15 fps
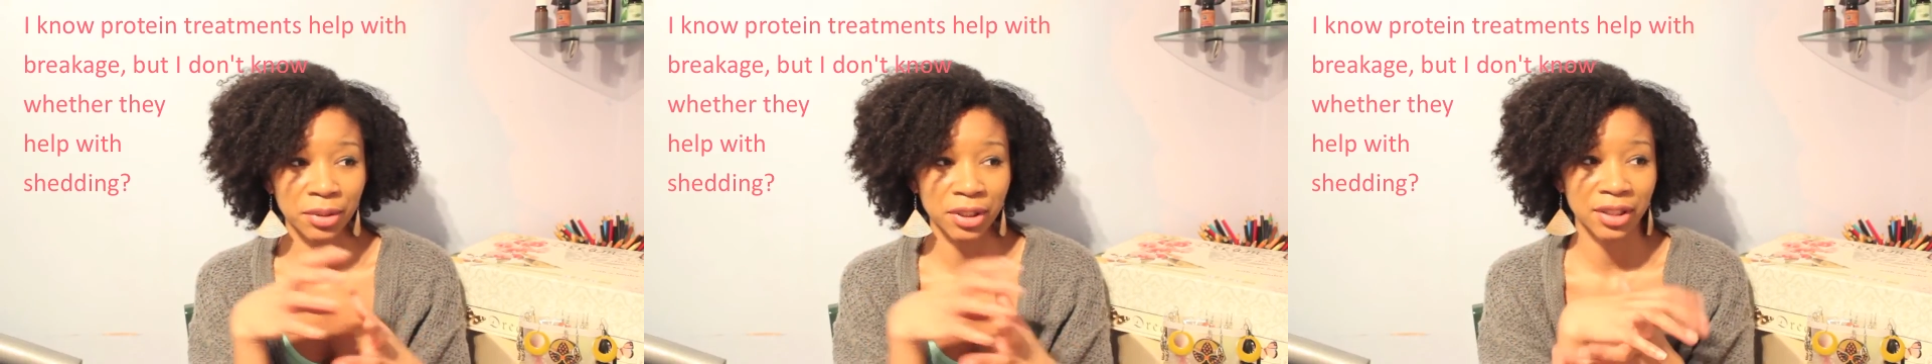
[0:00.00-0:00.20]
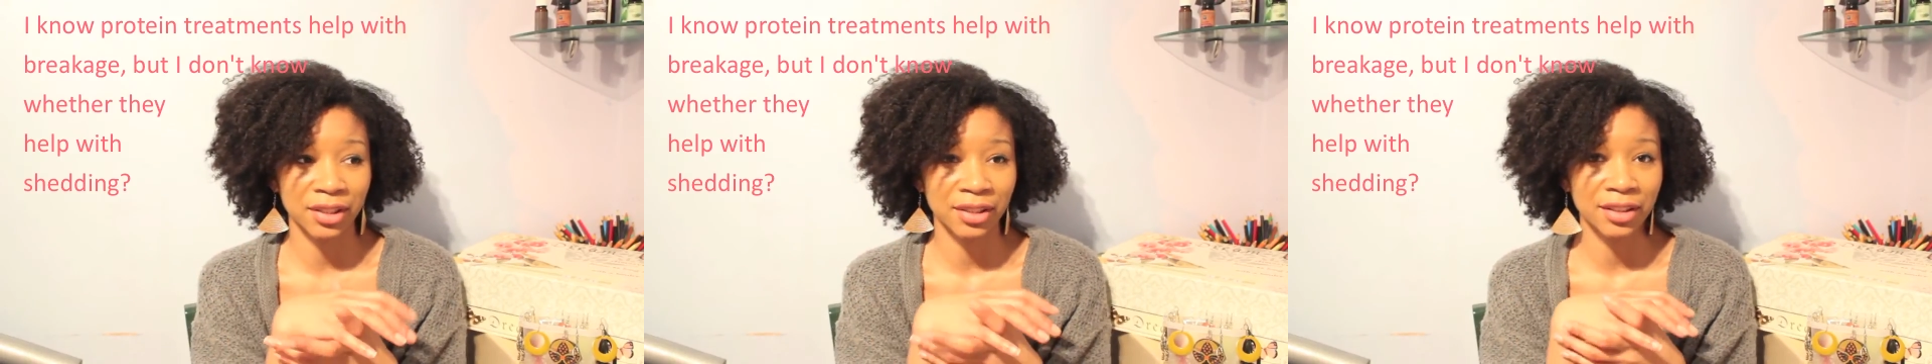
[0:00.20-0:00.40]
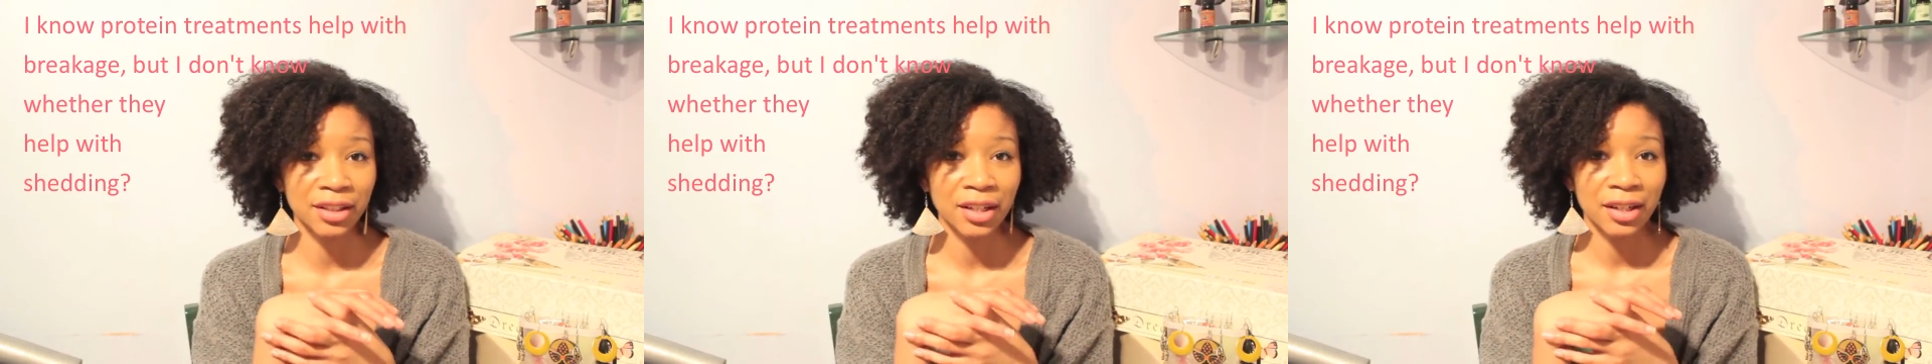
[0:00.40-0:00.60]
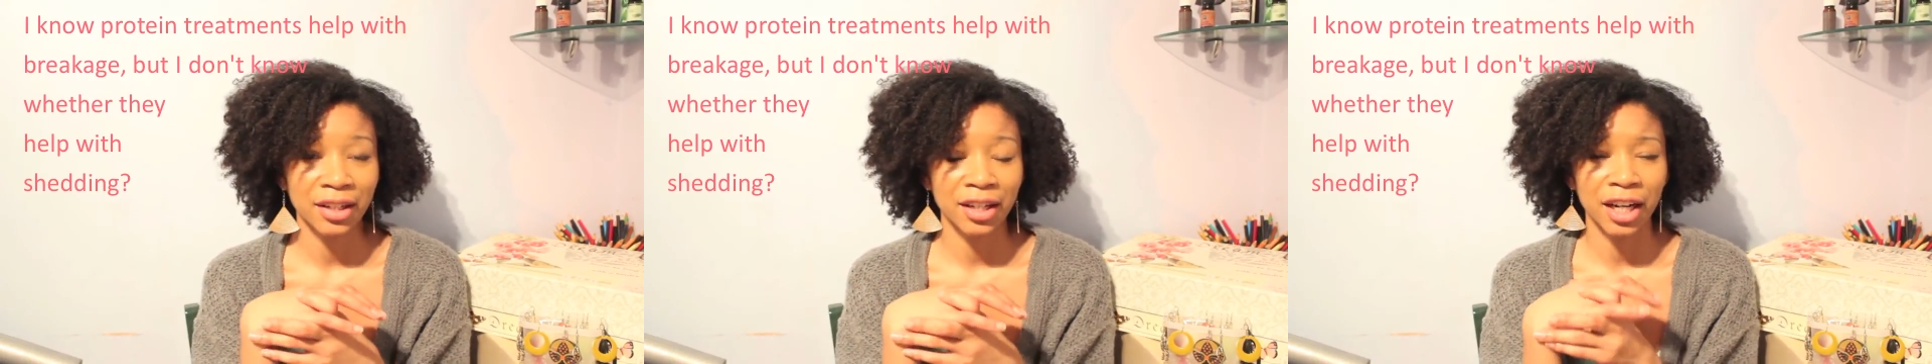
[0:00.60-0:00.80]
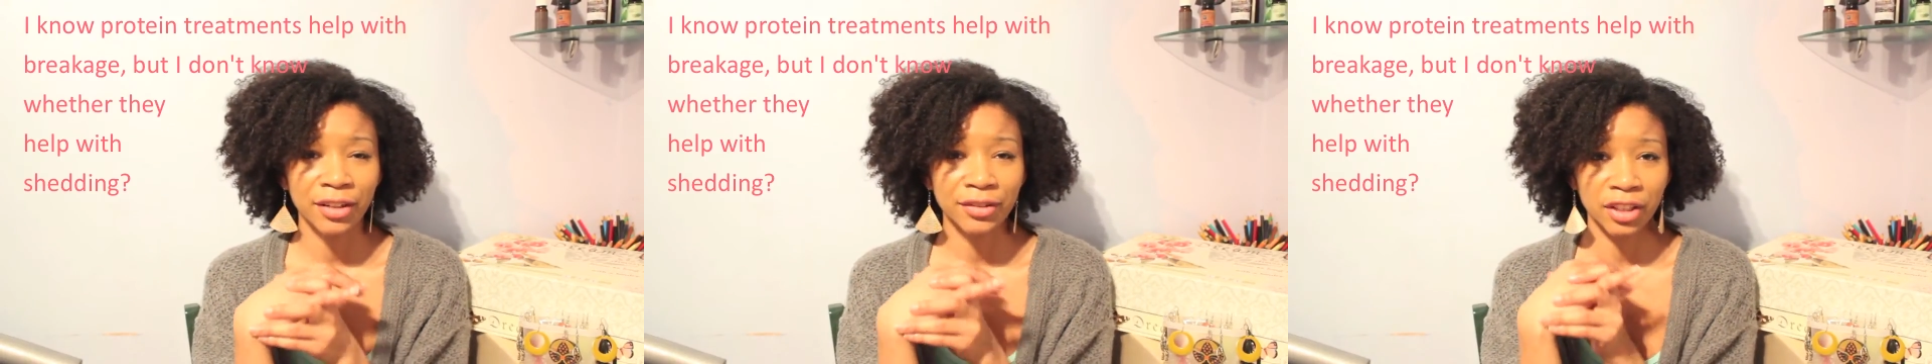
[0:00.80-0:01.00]
because
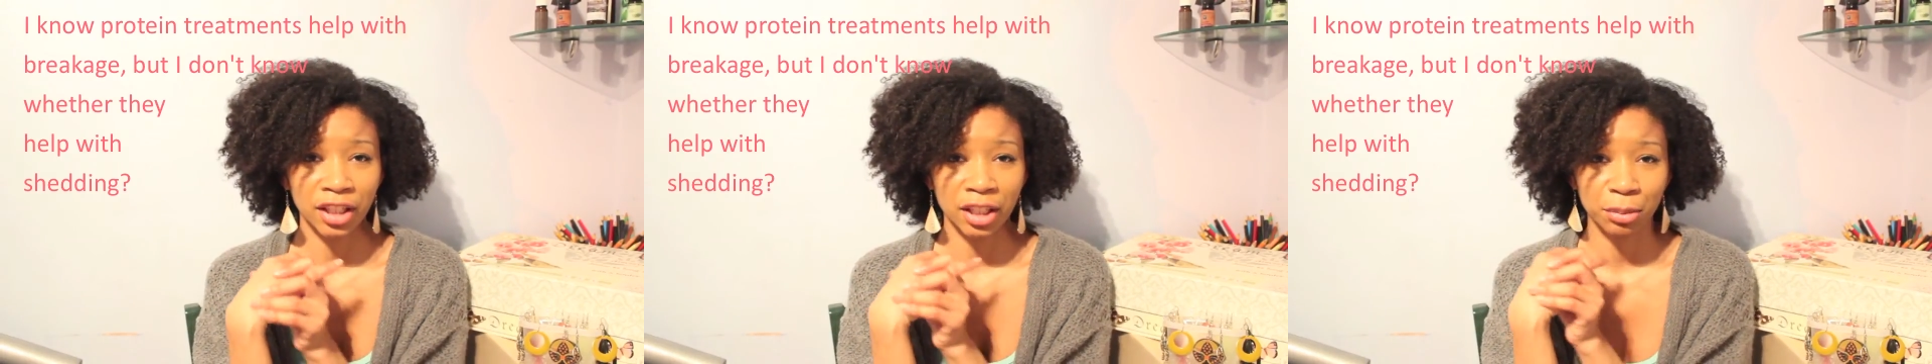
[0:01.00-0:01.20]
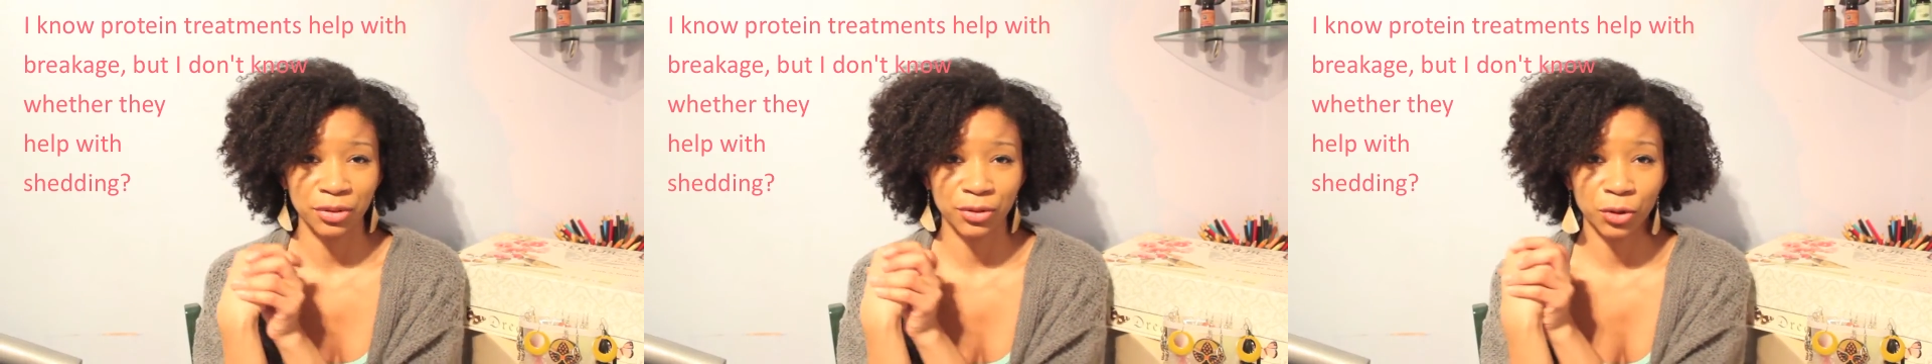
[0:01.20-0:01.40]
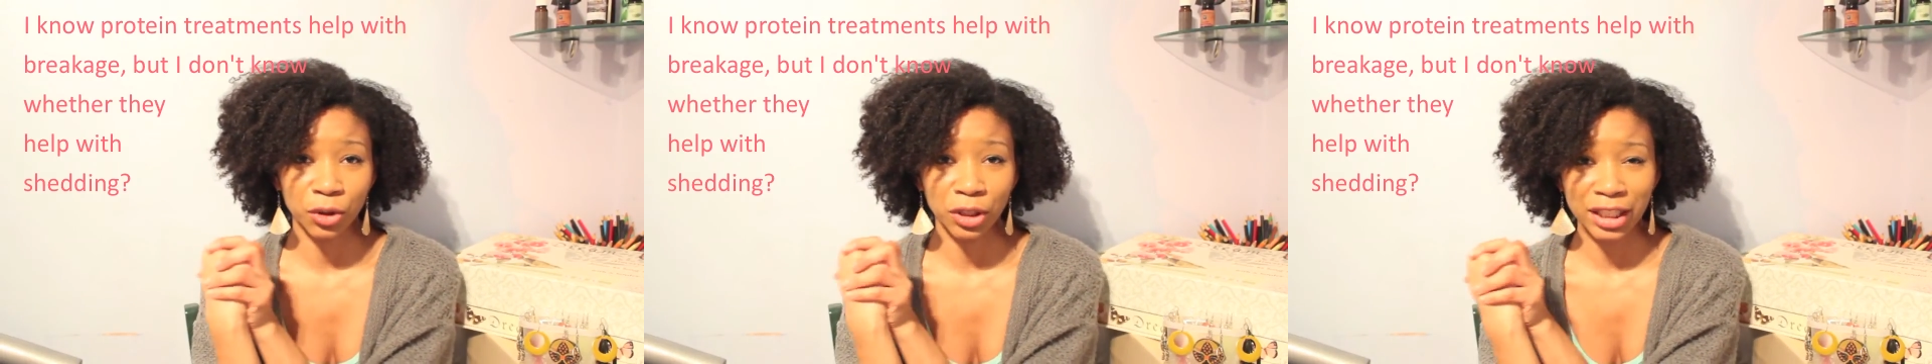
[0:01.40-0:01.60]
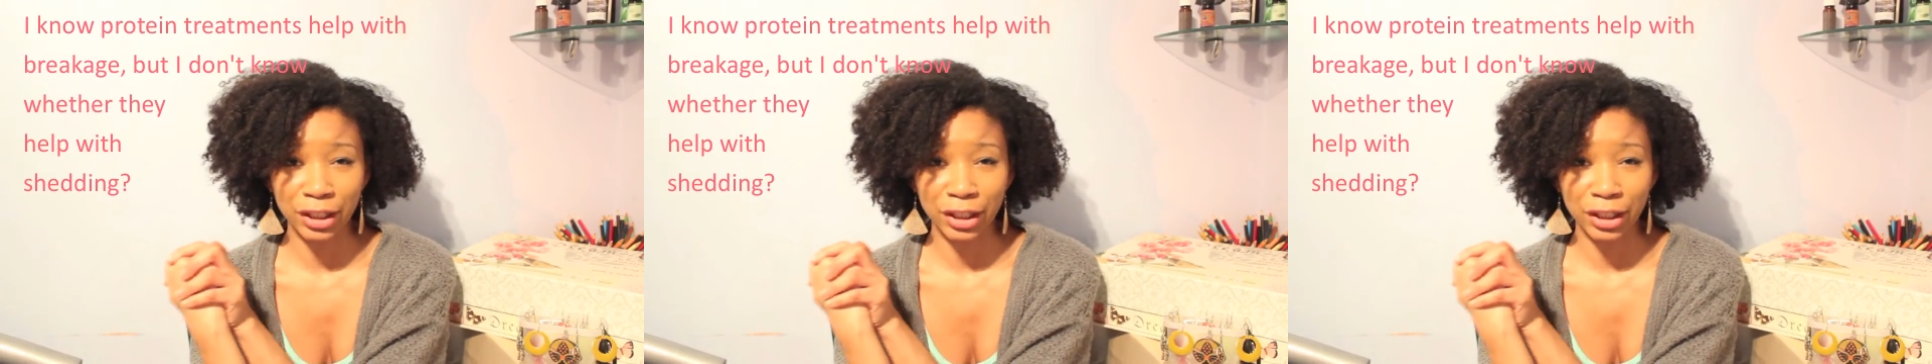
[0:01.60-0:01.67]
I've done that before